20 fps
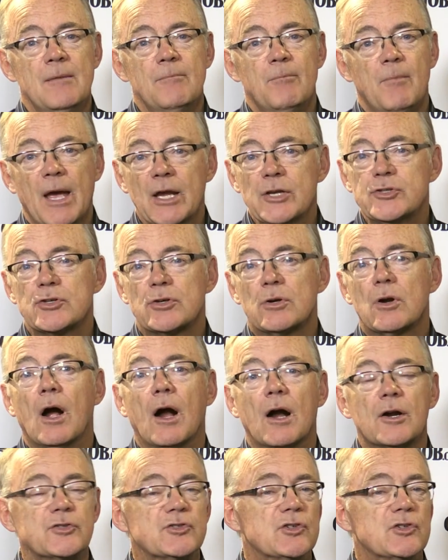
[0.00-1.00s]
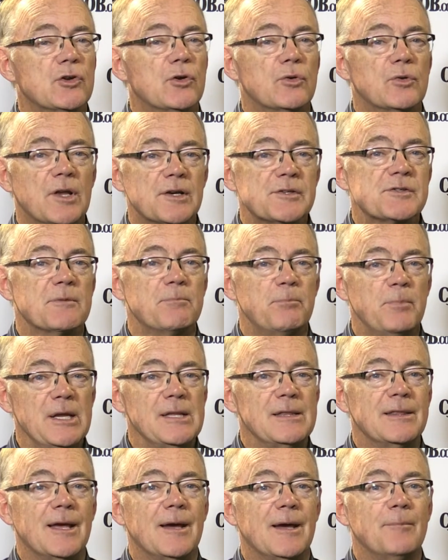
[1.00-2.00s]
Make sure Arsenal doesn't
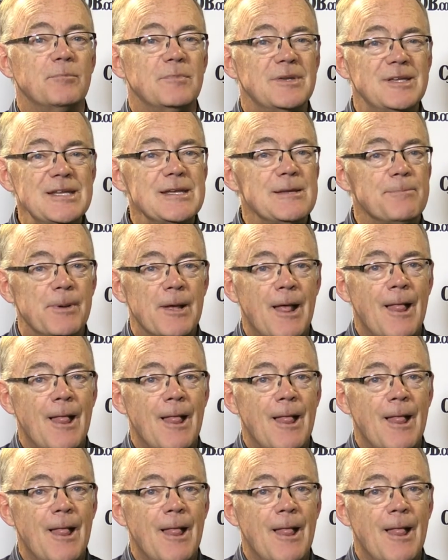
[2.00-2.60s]
beat them deep,